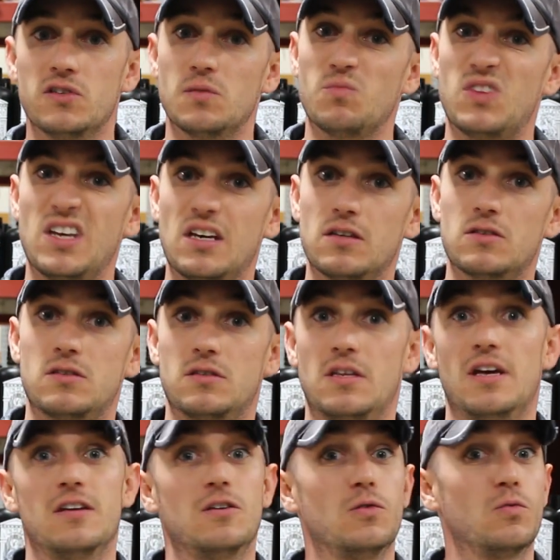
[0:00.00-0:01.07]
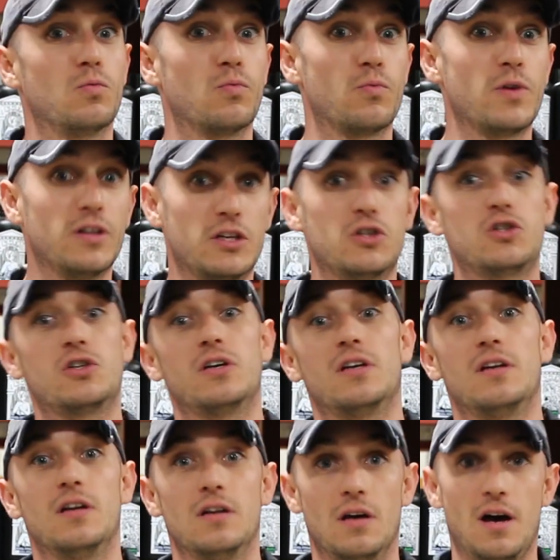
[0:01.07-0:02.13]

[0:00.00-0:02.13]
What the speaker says: some things that you really should